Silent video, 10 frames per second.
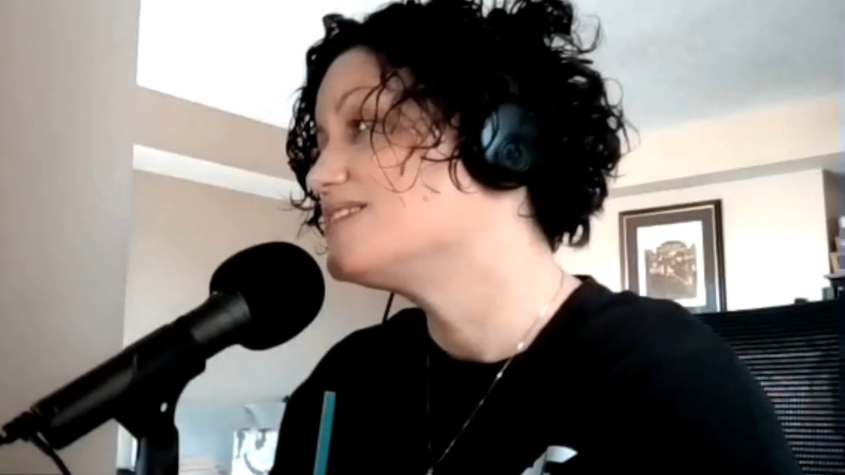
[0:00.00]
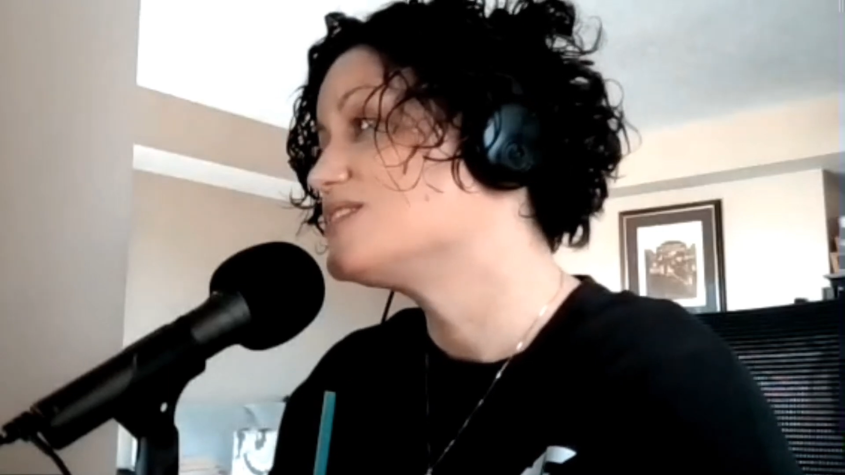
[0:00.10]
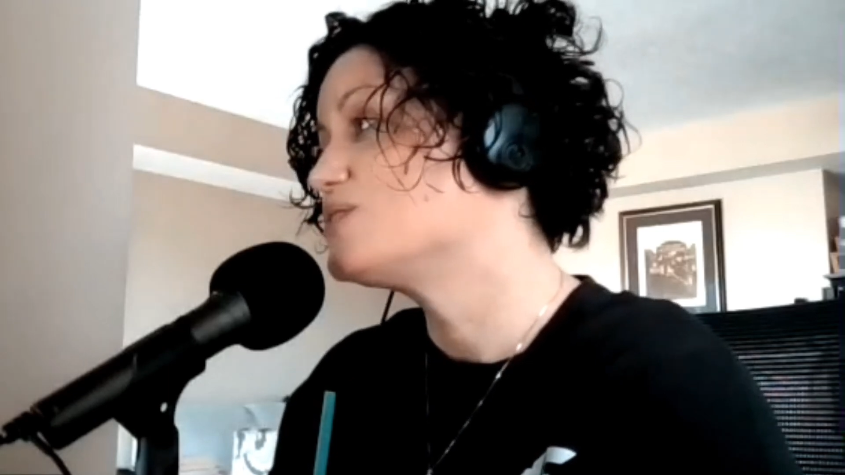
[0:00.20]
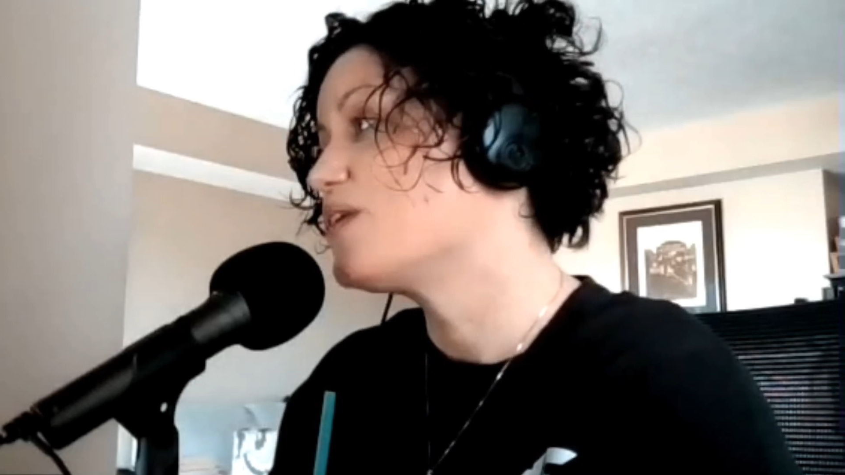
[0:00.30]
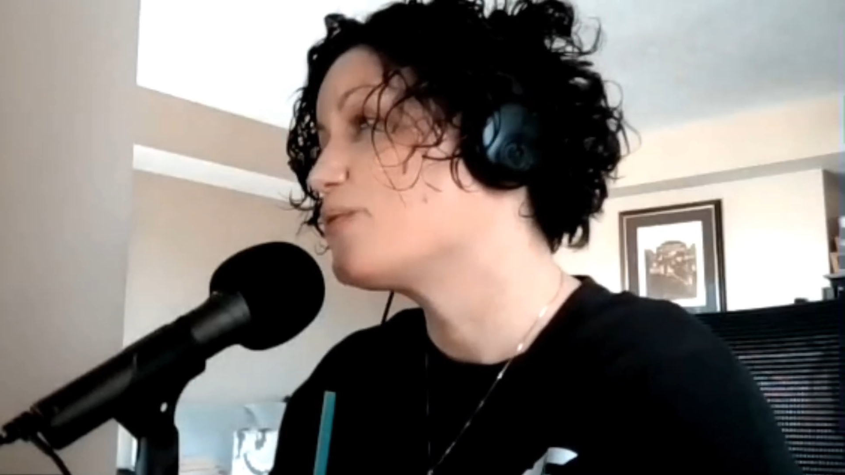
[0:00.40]

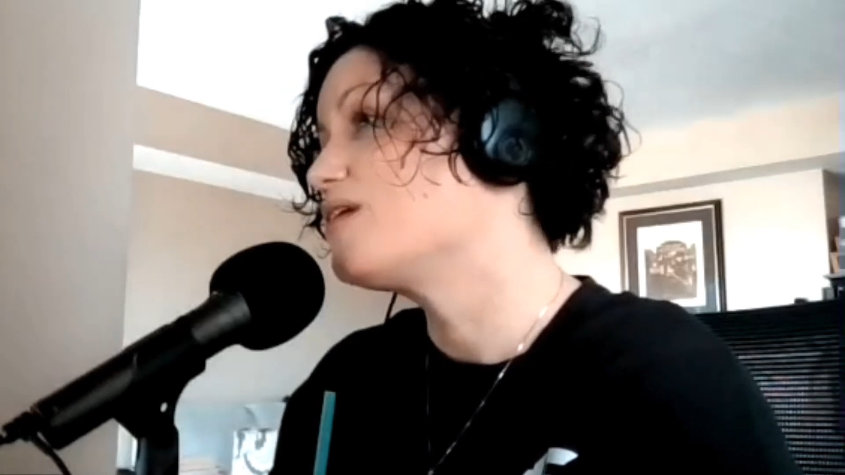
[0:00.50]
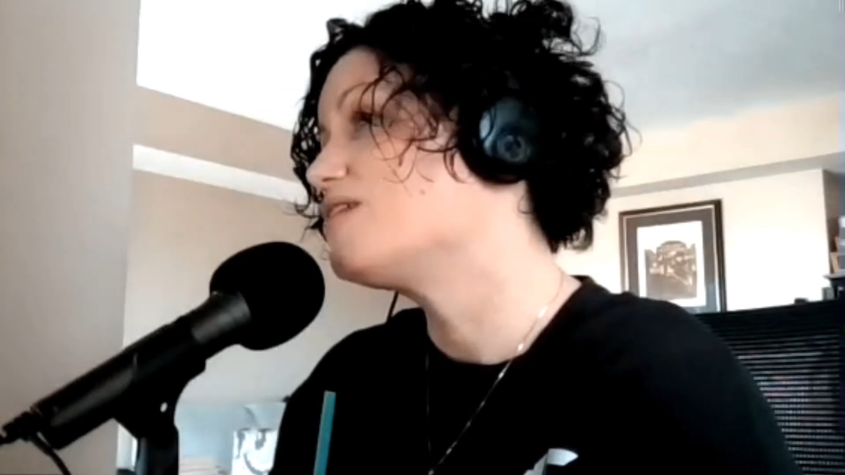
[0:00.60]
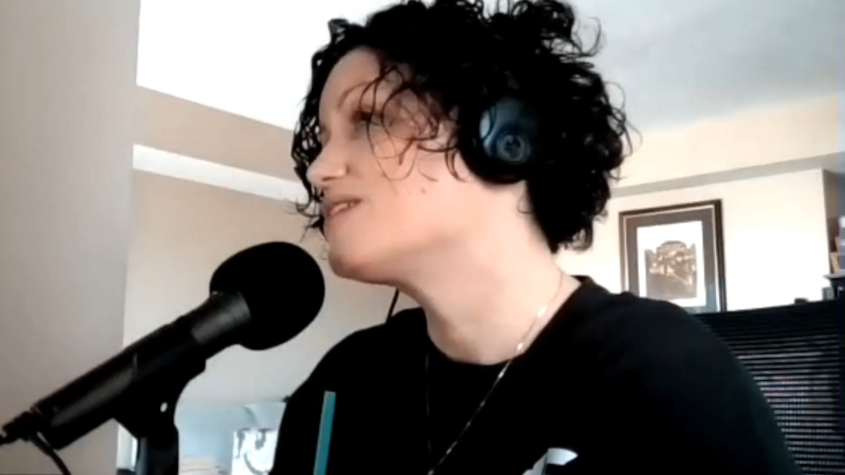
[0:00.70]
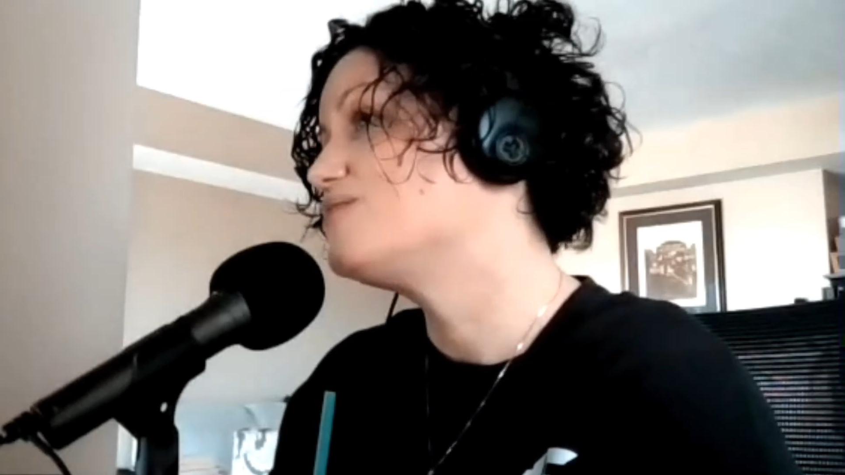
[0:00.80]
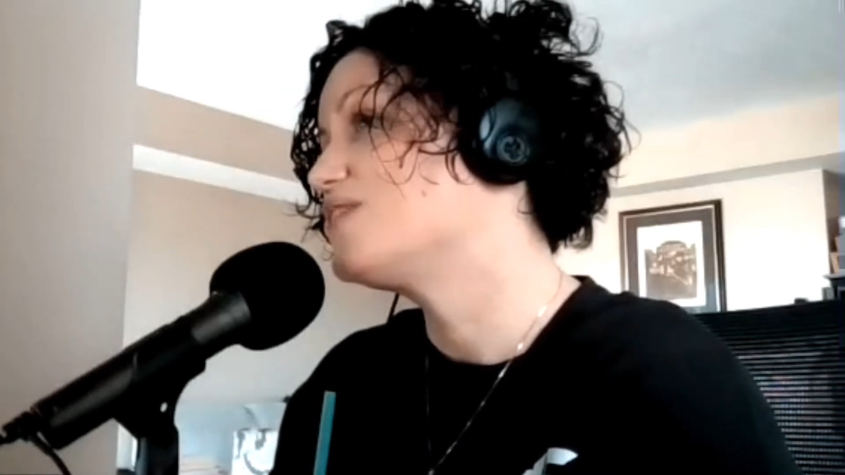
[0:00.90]
so that we all
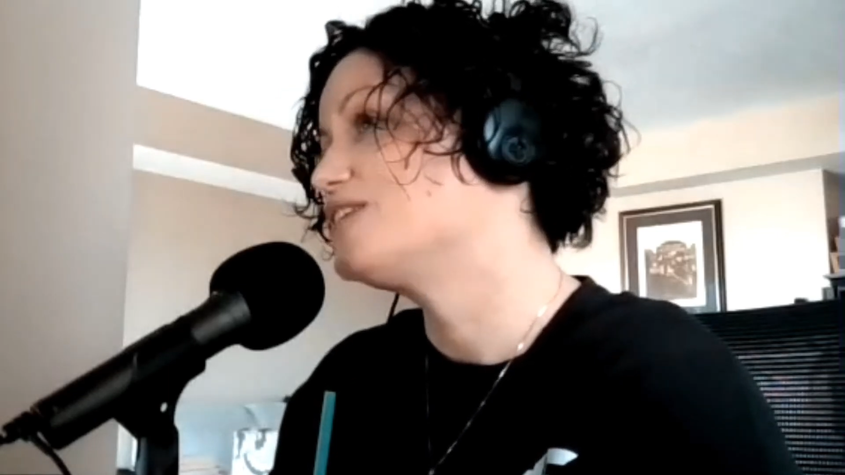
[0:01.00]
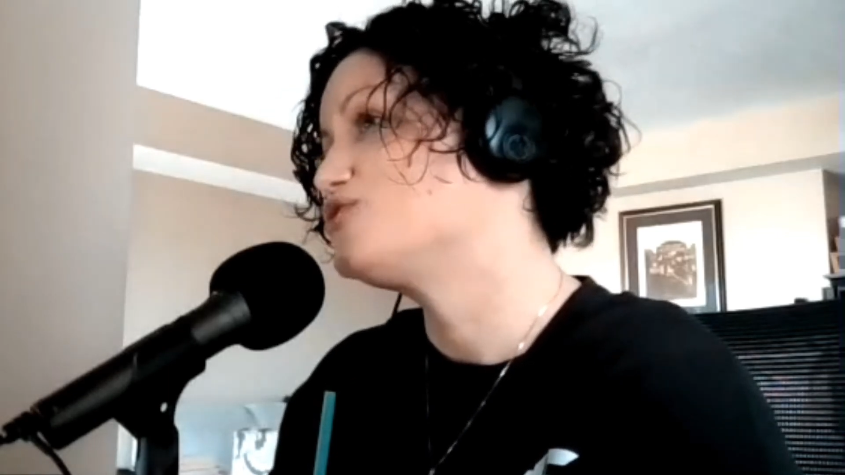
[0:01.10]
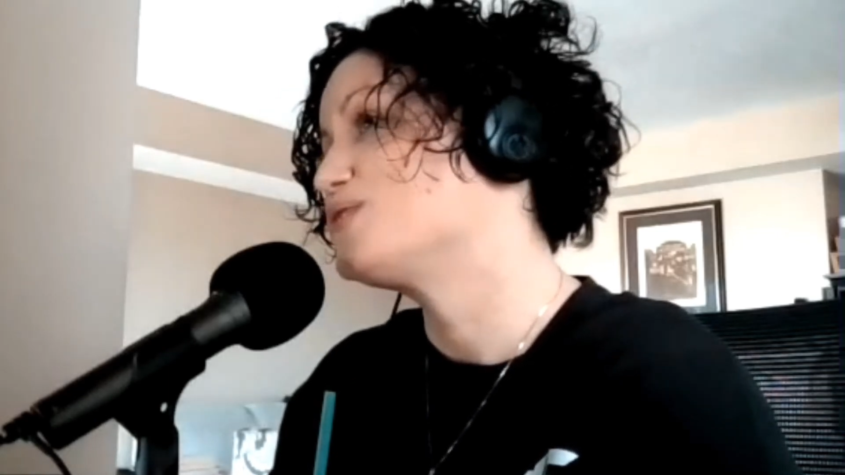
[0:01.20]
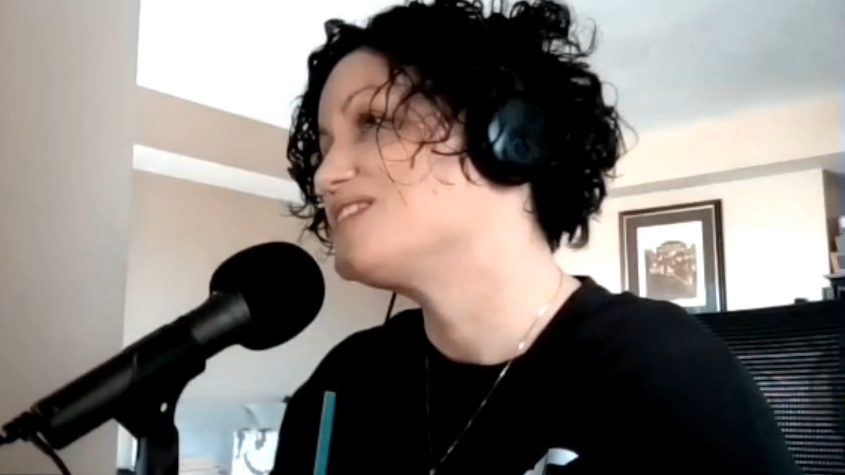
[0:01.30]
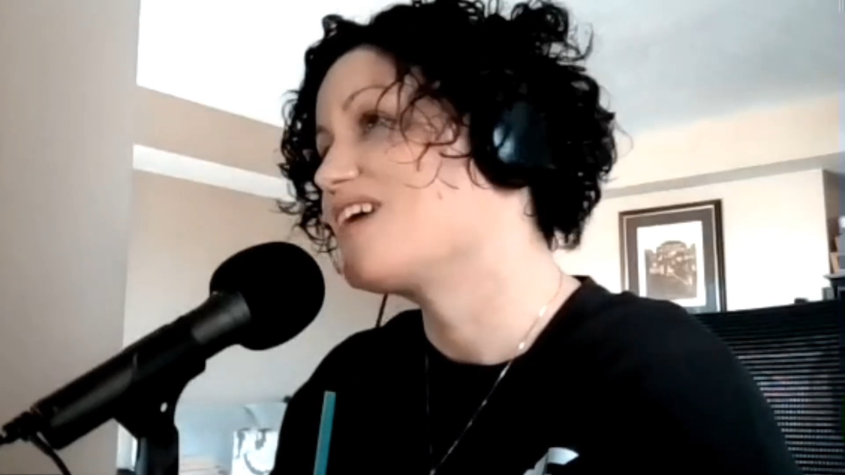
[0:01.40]
can find
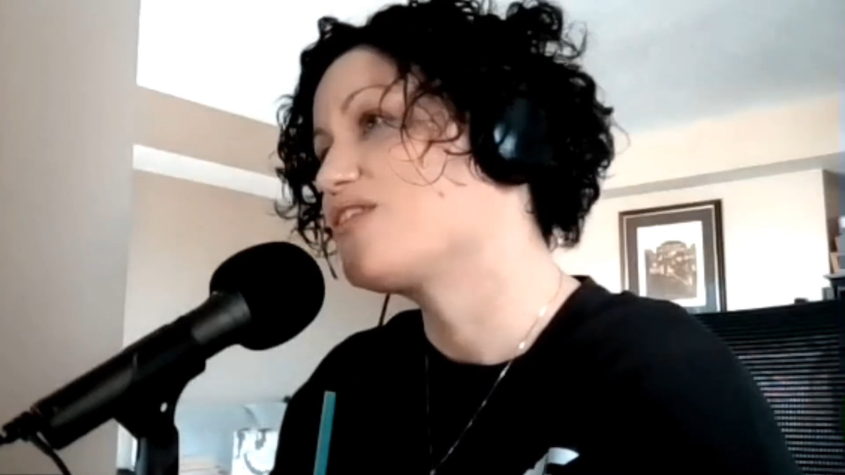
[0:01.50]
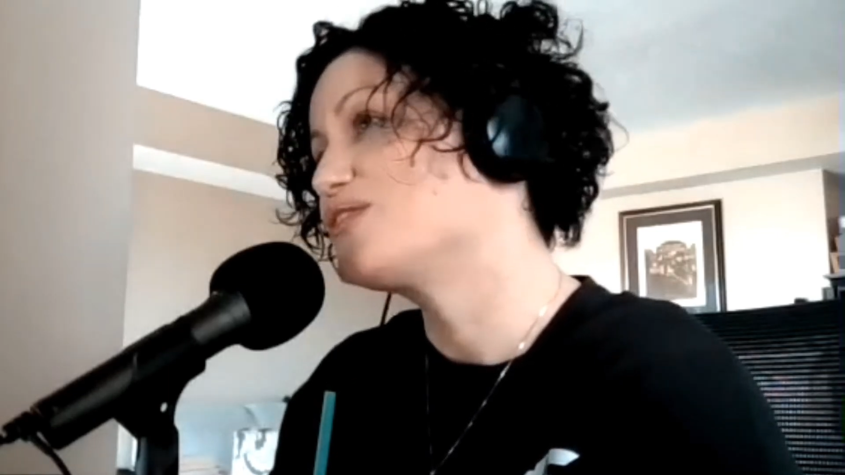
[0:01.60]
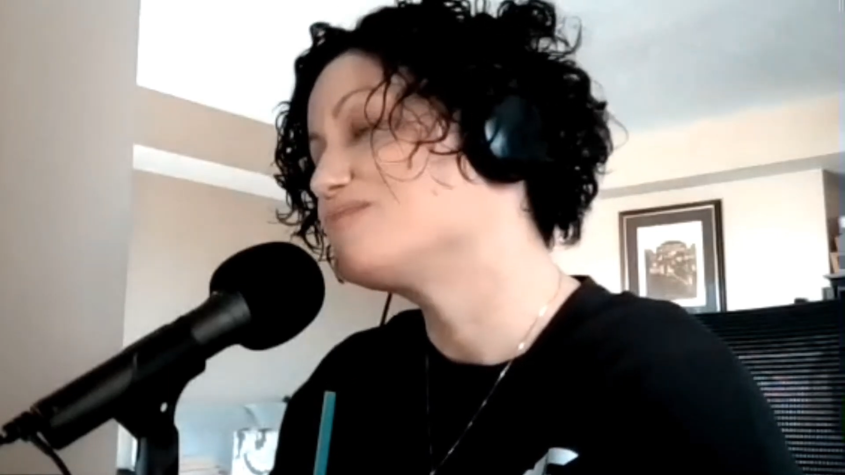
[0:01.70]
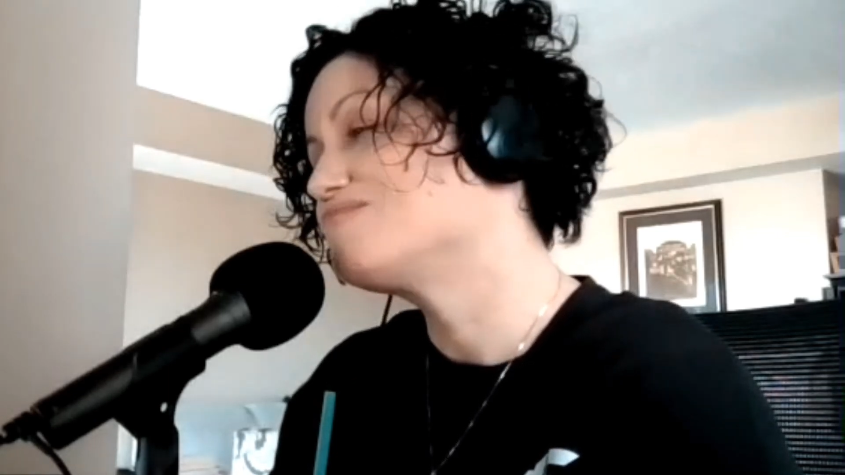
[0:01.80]
joy together.